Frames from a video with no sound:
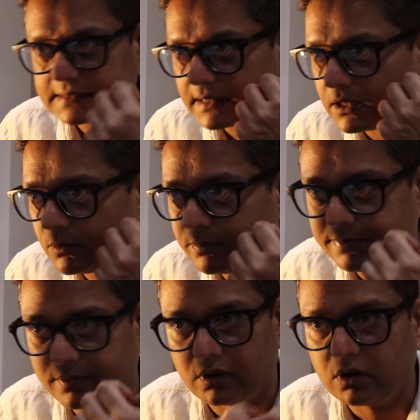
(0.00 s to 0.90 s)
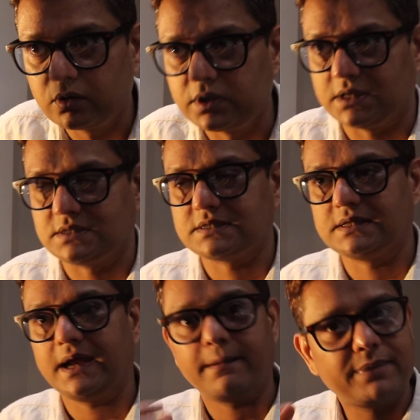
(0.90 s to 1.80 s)
you put onions in
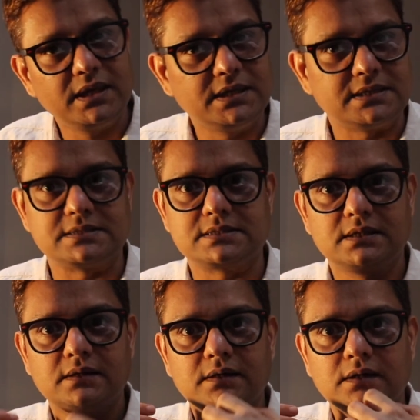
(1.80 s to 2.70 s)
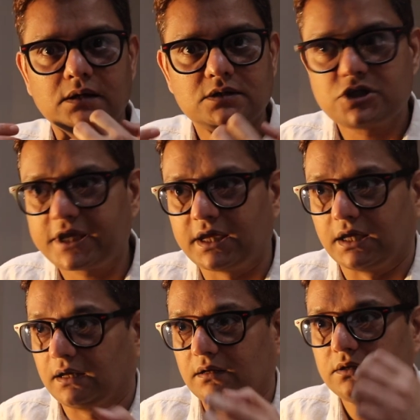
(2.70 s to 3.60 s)
there, peas,
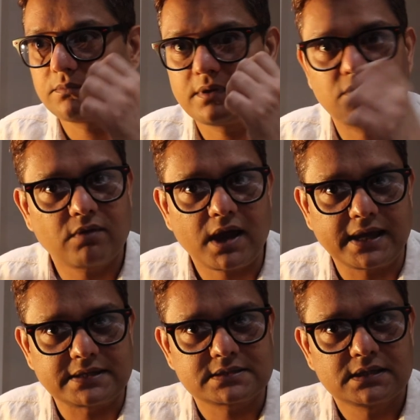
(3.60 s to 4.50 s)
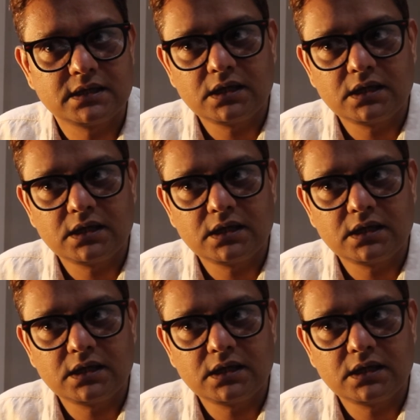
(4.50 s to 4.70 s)
chicken, you can rice.